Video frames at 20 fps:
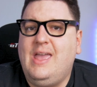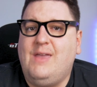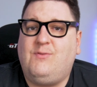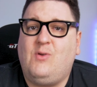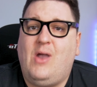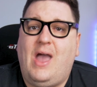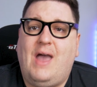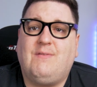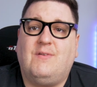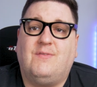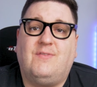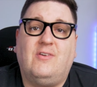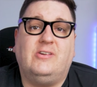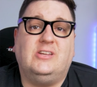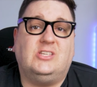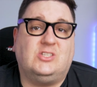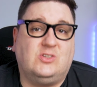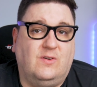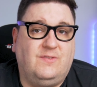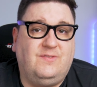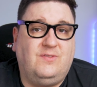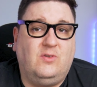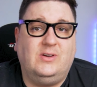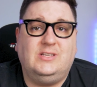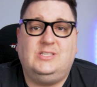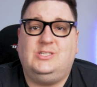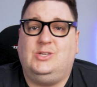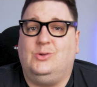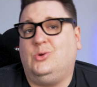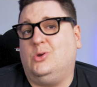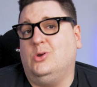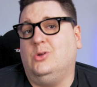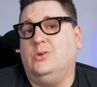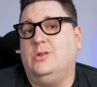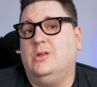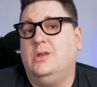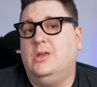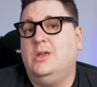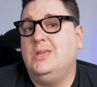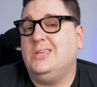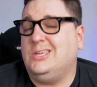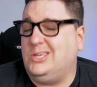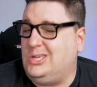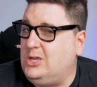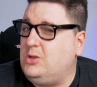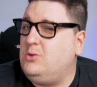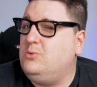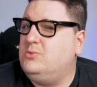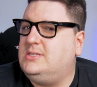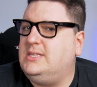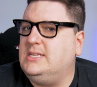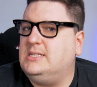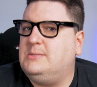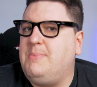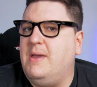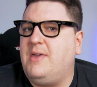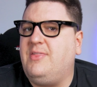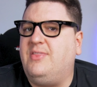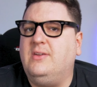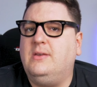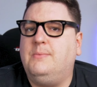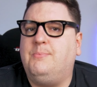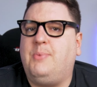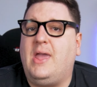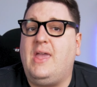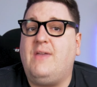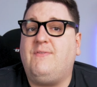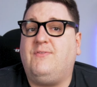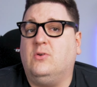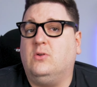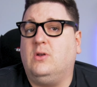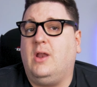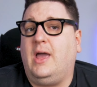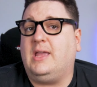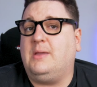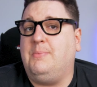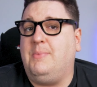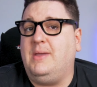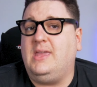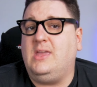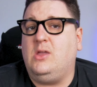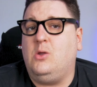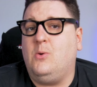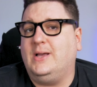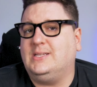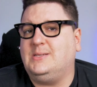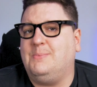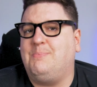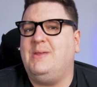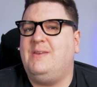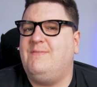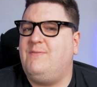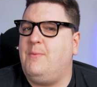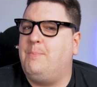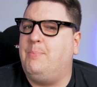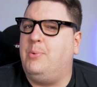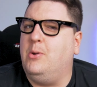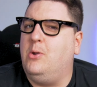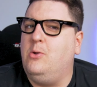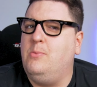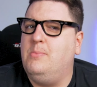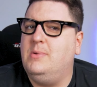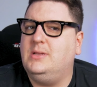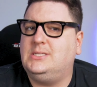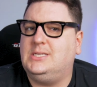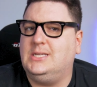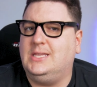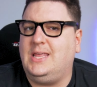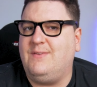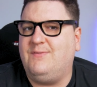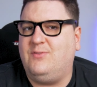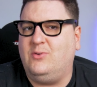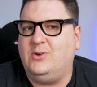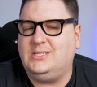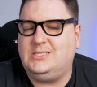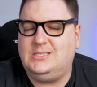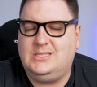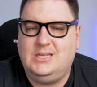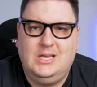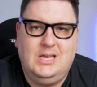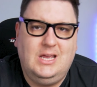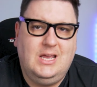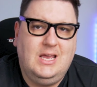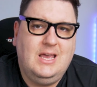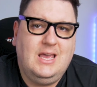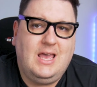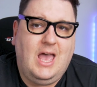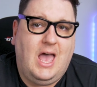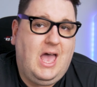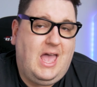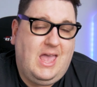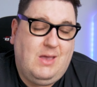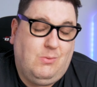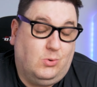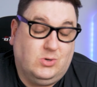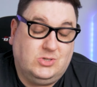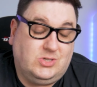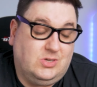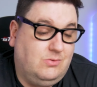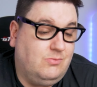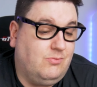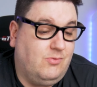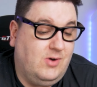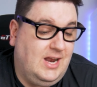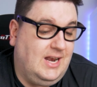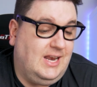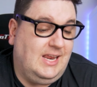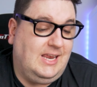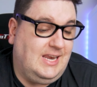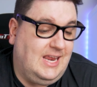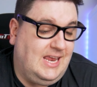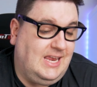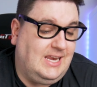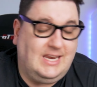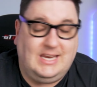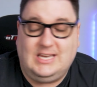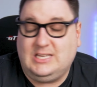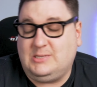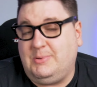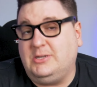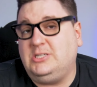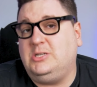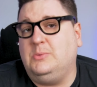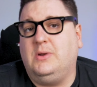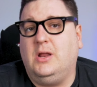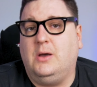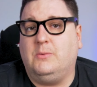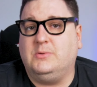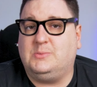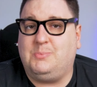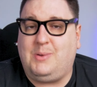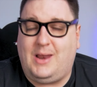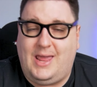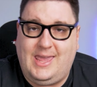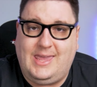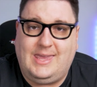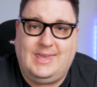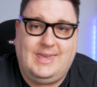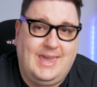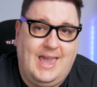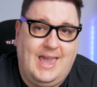If you have a very soft voice, you could use this method, but if you're like me, who has a bit of a boom to their voice, Uh, it wasn't really needed, especially when I was playing